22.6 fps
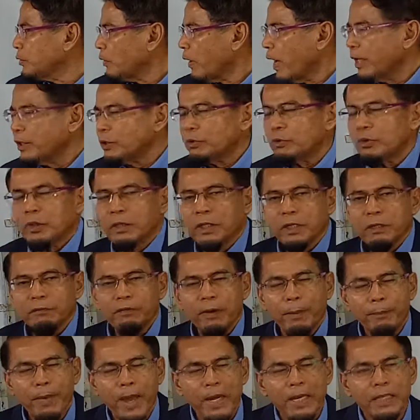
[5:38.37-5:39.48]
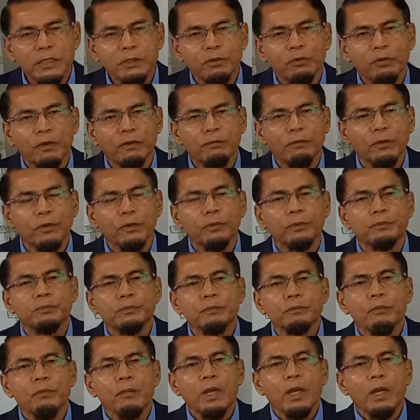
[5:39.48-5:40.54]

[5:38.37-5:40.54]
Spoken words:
try to give a balanced worldview.